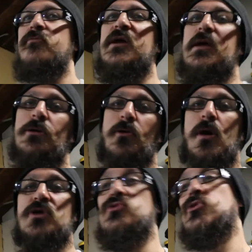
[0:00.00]
be in the
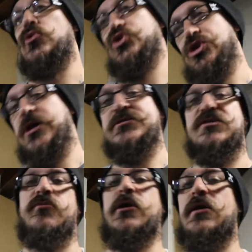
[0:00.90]
garage with the door shut instead
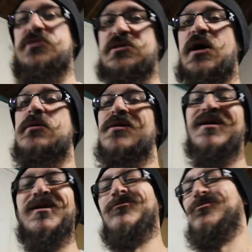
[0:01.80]
of being outside
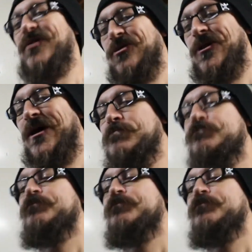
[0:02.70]
with better light.